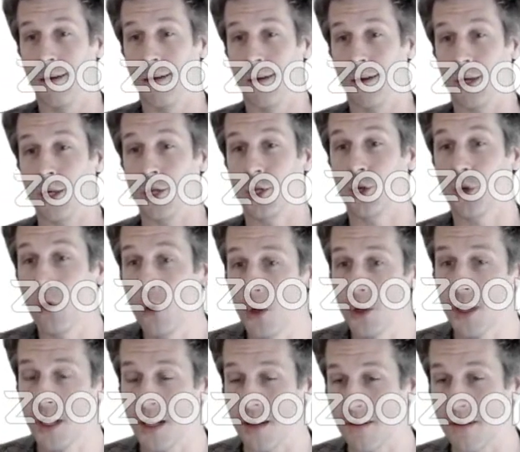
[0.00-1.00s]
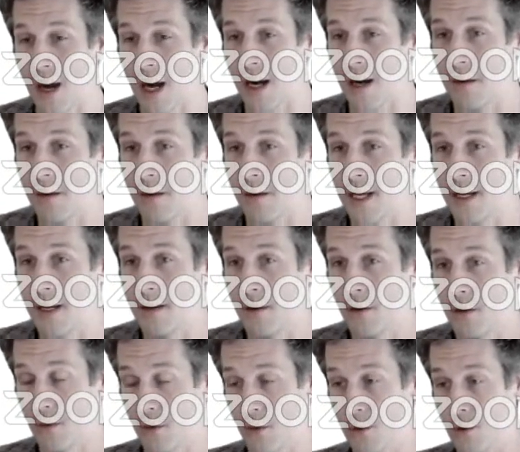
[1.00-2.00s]
control the environment
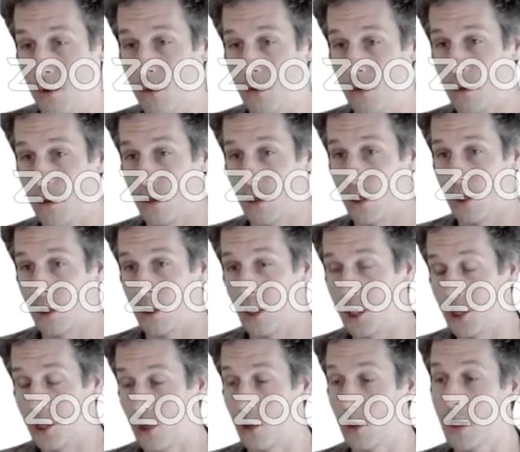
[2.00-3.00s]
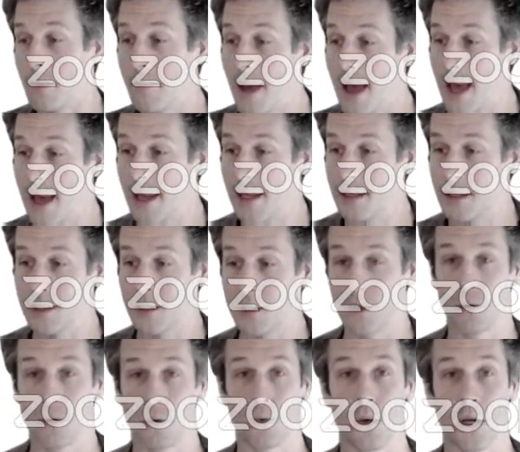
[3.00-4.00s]
through control
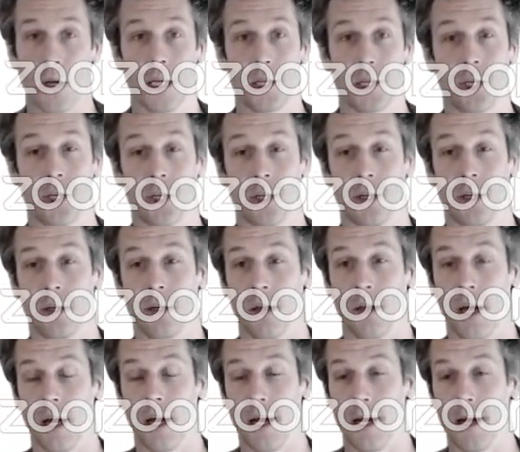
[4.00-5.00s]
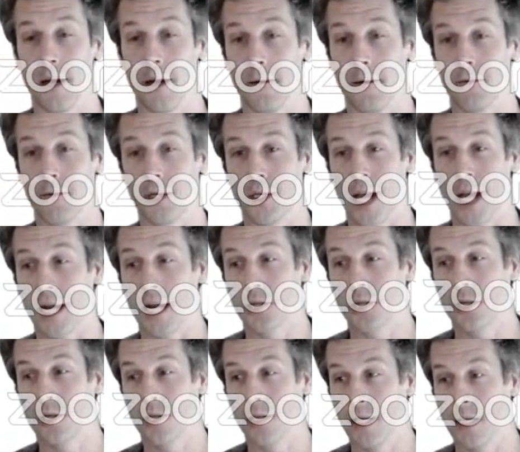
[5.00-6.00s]
commands, which
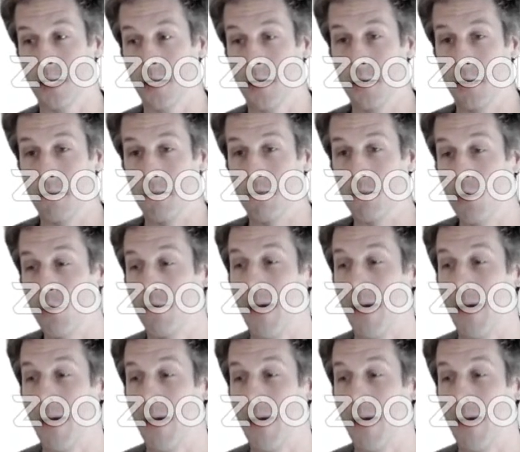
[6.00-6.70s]
actually move